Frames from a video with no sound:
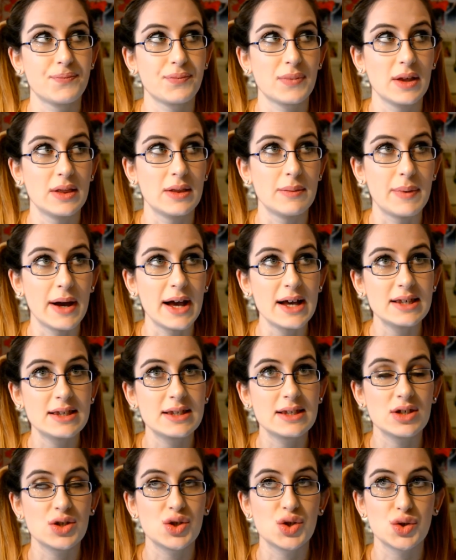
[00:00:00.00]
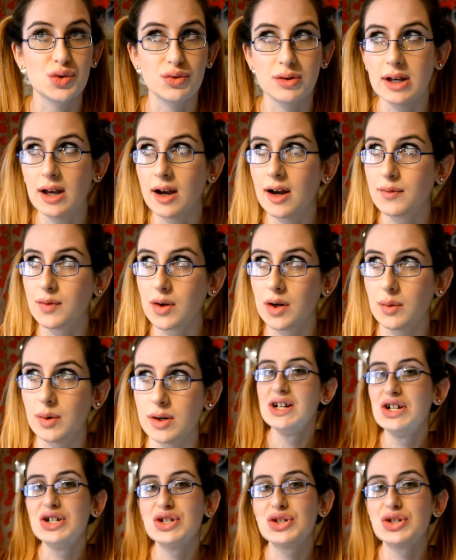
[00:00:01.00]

the best treat I've got whilst